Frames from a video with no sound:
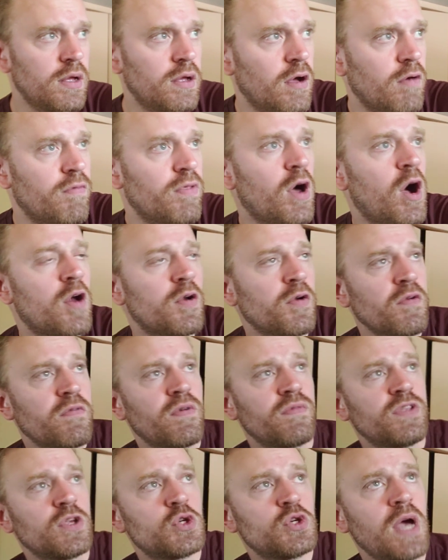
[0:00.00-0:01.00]
of the
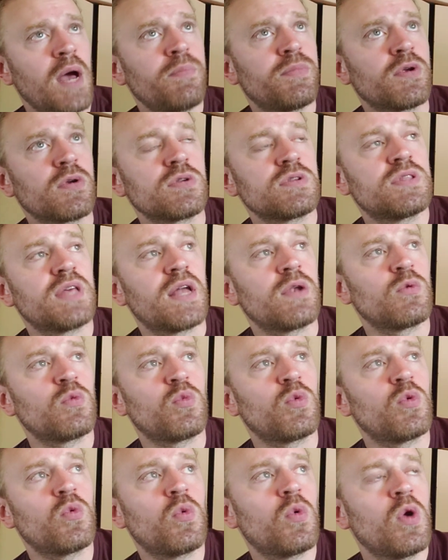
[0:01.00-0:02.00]
150 chapters, that
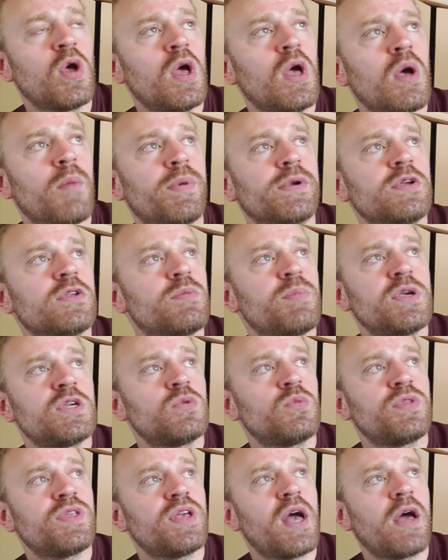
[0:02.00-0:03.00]

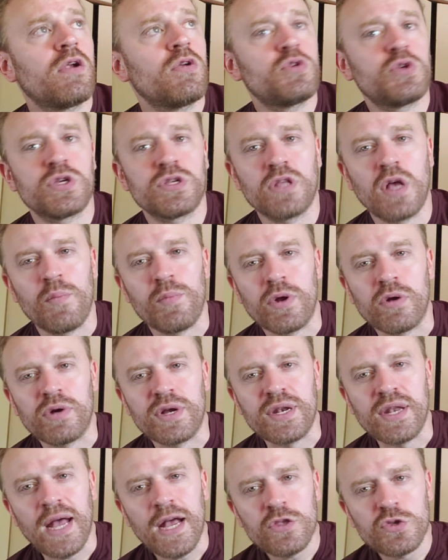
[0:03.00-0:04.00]
participation with the energy is not
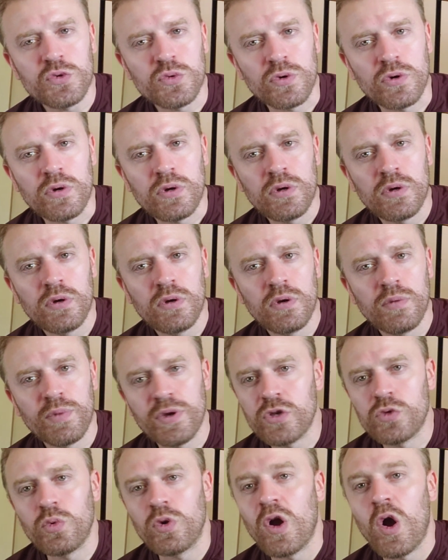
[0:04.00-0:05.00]
merely natural,
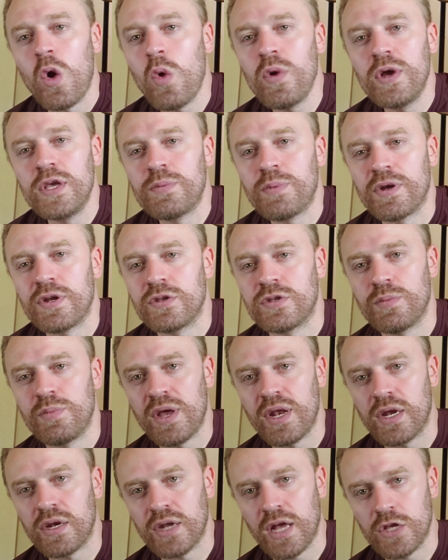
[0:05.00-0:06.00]
because we're always
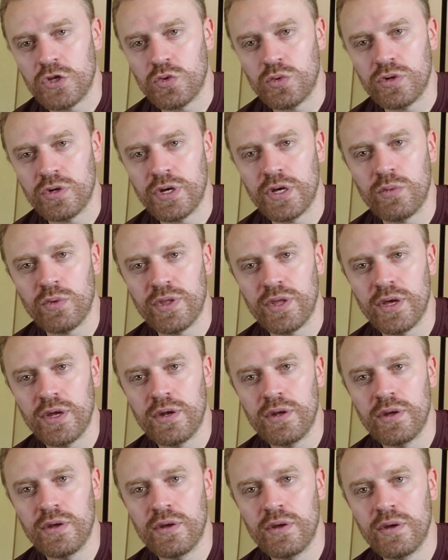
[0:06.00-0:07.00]
participating naturally with
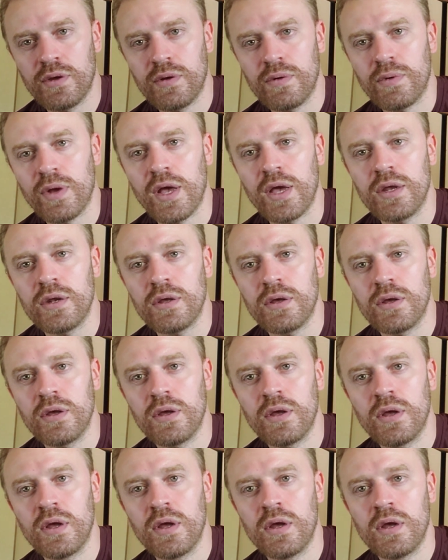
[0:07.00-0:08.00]
it, right?
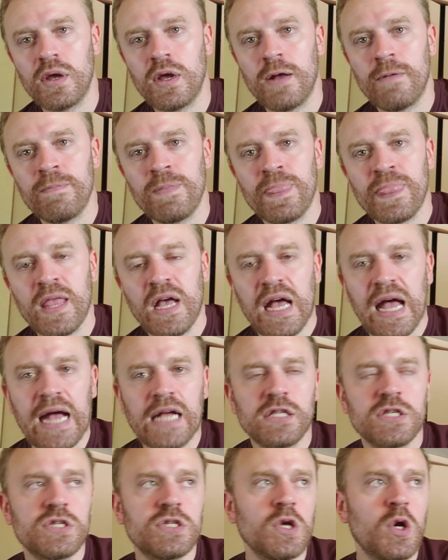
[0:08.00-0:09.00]

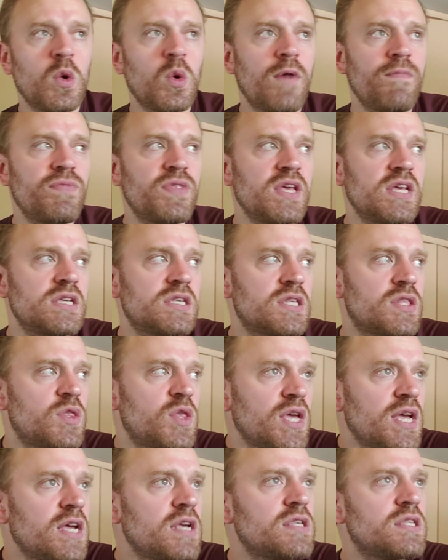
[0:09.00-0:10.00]
And so these
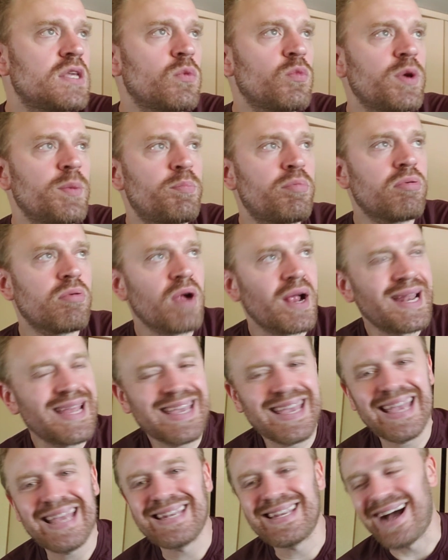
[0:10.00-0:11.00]
things that we
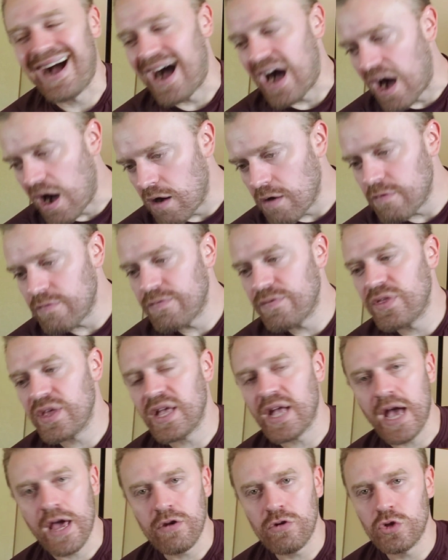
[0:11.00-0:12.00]
predicate of
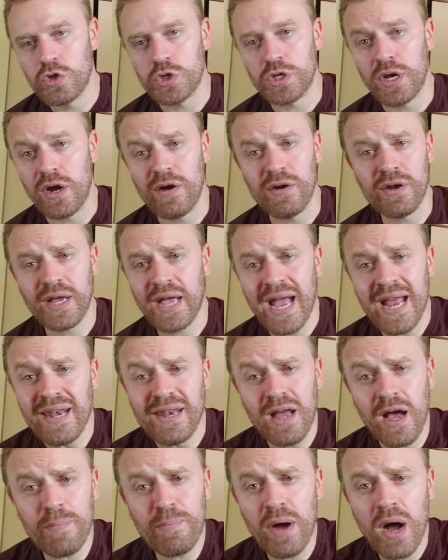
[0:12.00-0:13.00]
the energy
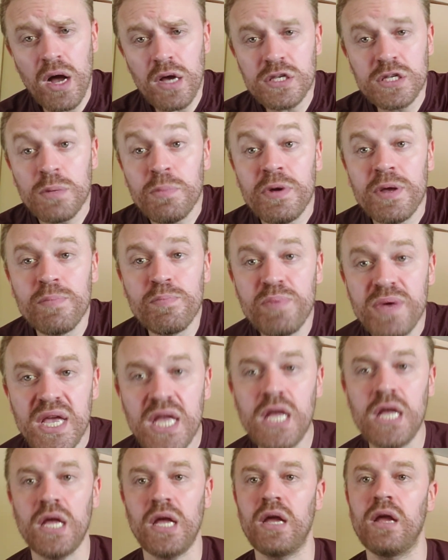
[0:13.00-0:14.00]
cannot possibly
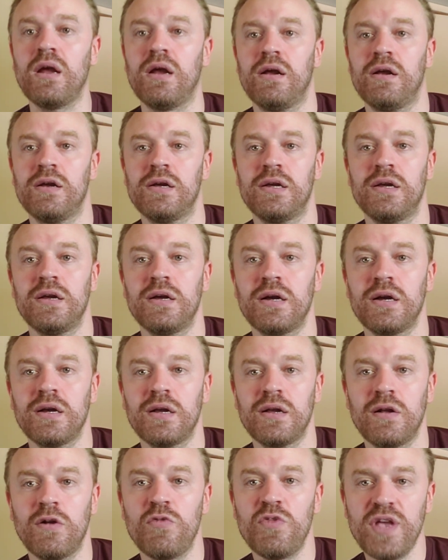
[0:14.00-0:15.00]
be
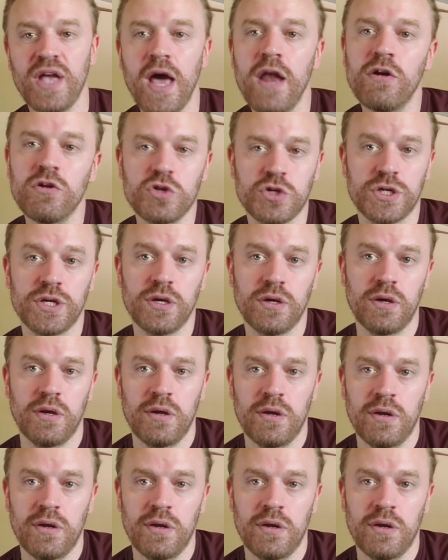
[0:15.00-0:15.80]
the energy.